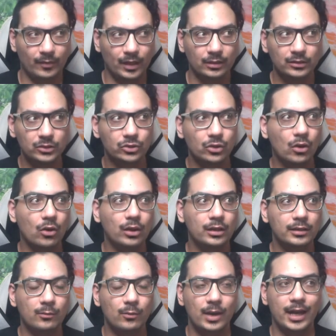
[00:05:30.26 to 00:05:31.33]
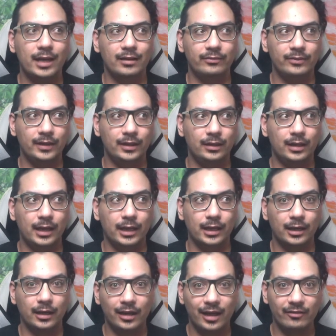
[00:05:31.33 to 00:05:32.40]
So in a way, I feel
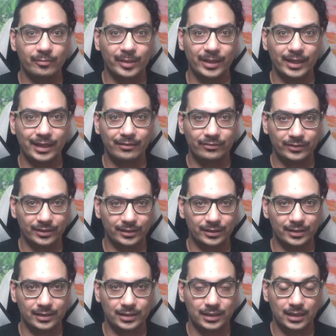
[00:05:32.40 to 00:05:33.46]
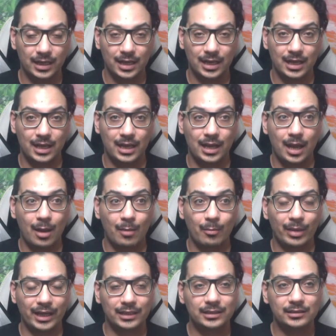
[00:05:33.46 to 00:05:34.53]
like I have been gifted,
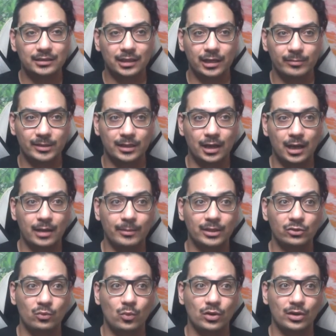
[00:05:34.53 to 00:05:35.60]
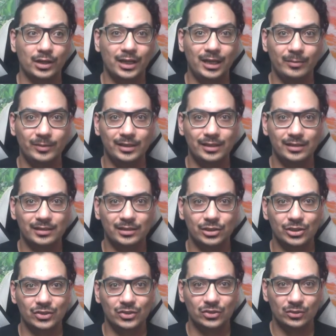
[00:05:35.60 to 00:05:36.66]
but at the same time, I don't want to keep this
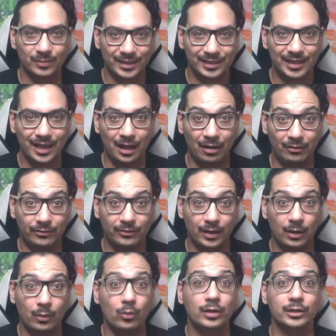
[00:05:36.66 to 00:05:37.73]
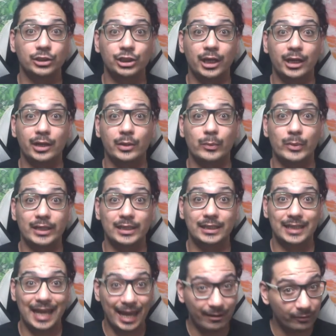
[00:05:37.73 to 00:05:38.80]
just to myself. I want to share it with
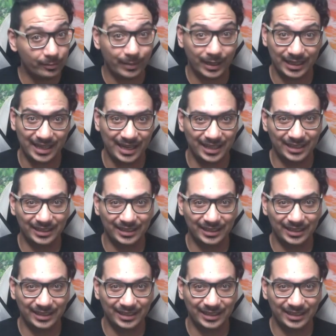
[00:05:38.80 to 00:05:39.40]
everybody.